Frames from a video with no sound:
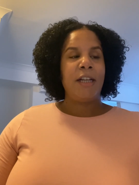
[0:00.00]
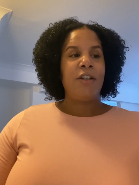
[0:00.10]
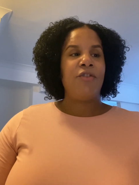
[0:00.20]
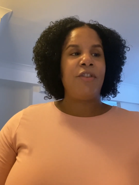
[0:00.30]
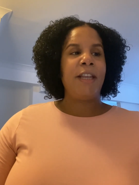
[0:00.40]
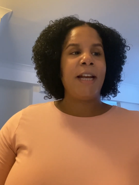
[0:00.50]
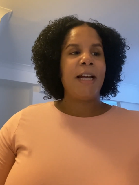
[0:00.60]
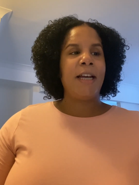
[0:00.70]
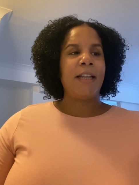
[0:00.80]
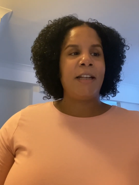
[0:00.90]

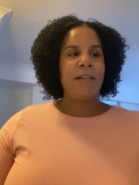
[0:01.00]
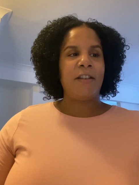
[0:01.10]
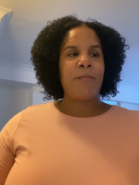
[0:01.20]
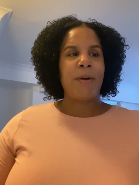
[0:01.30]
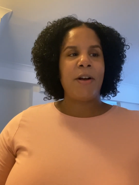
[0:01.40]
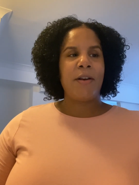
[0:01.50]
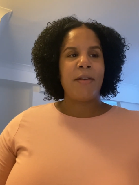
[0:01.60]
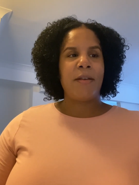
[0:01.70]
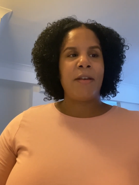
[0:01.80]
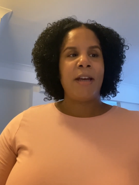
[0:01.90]
jihad is its
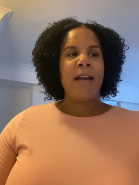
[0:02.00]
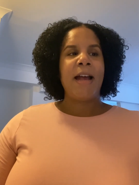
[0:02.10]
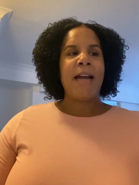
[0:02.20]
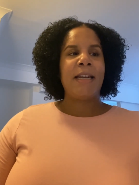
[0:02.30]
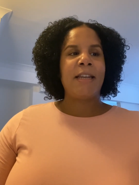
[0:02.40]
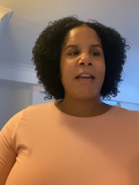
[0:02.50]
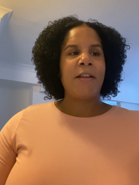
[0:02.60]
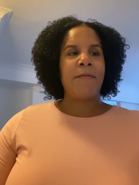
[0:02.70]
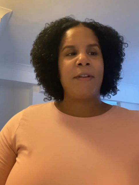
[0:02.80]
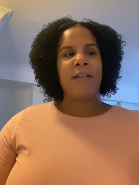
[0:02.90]
path, and death
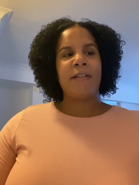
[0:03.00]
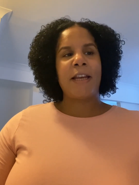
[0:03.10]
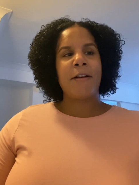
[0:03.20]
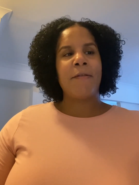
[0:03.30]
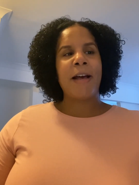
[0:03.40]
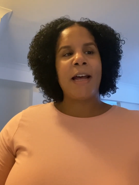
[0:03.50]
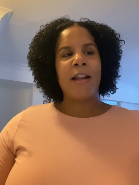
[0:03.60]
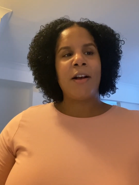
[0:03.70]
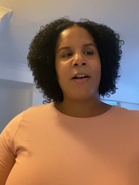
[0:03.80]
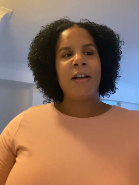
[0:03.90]
for the sake of
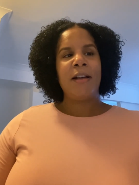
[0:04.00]
Allah